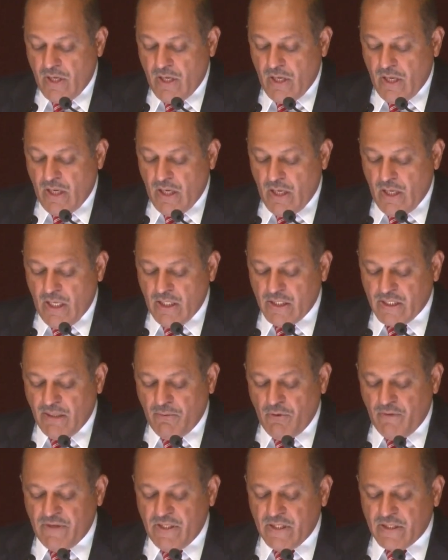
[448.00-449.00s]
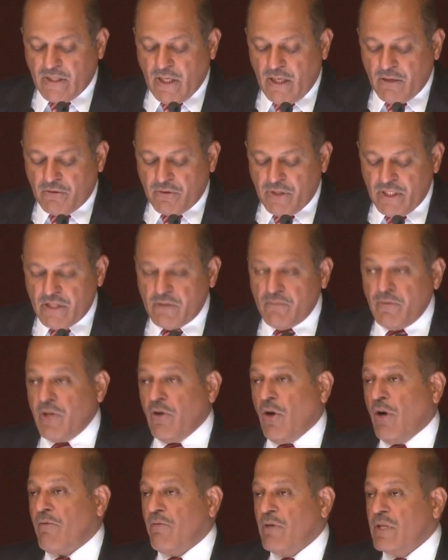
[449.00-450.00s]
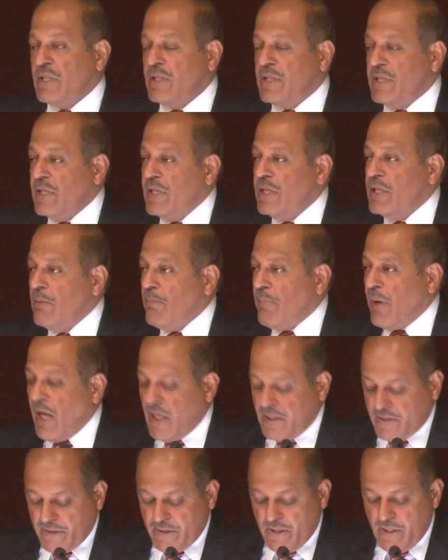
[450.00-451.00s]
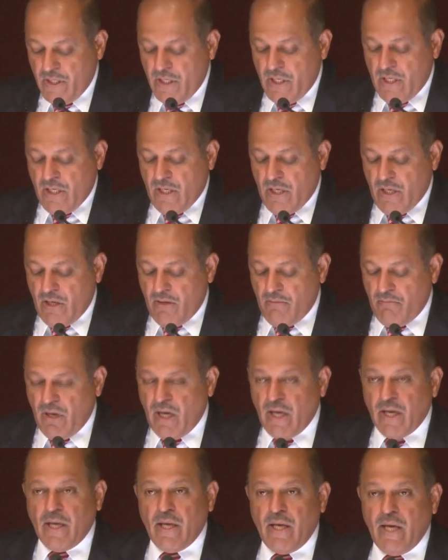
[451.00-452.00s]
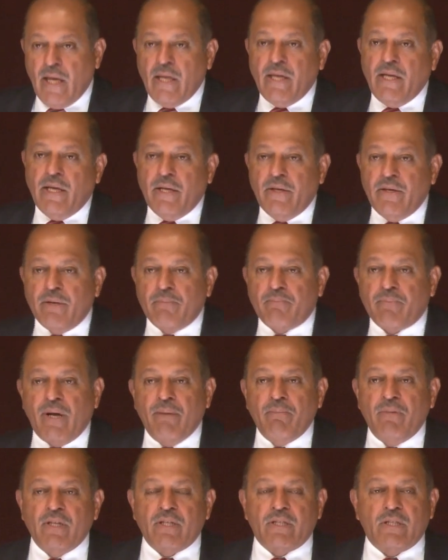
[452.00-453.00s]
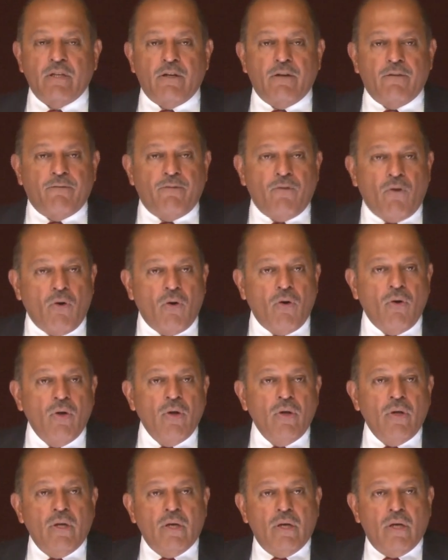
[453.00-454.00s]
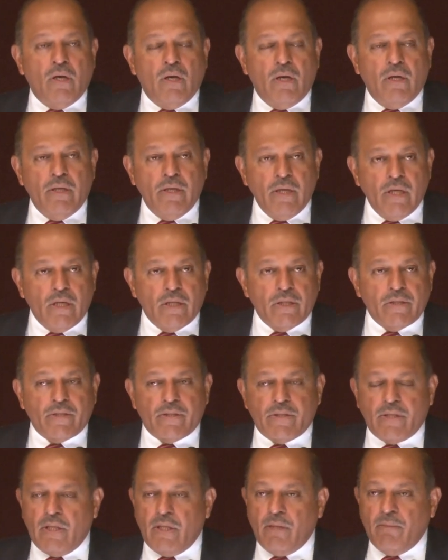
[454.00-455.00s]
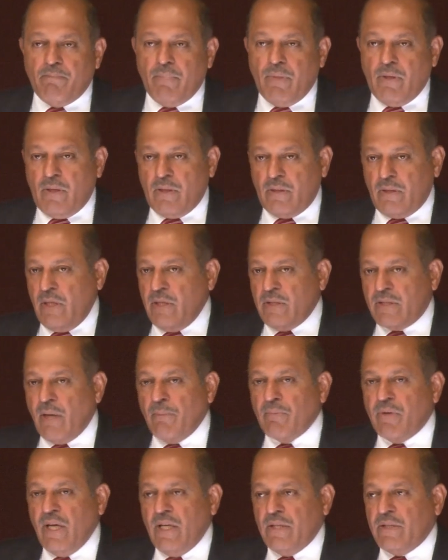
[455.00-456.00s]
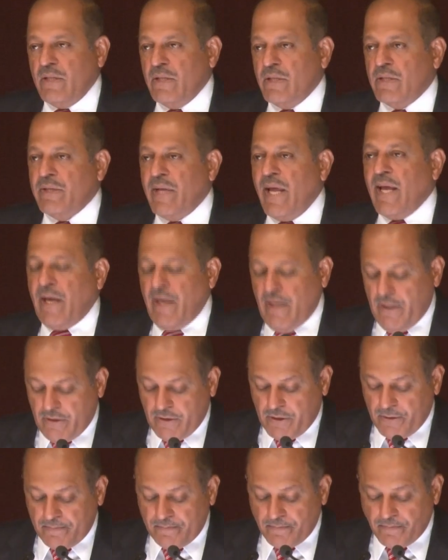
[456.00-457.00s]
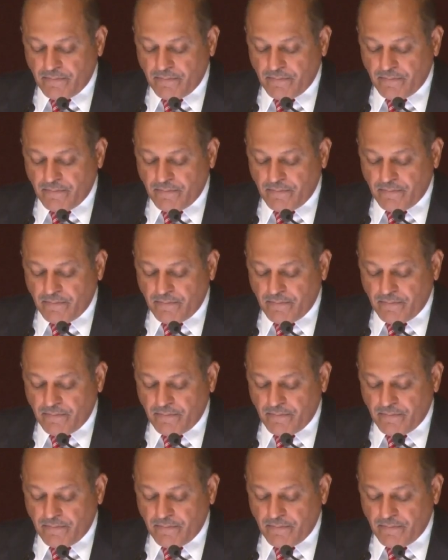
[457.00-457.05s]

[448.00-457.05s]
And some of these countries were not visited in the past by any Indian Prime Minister for years, in some cases decades.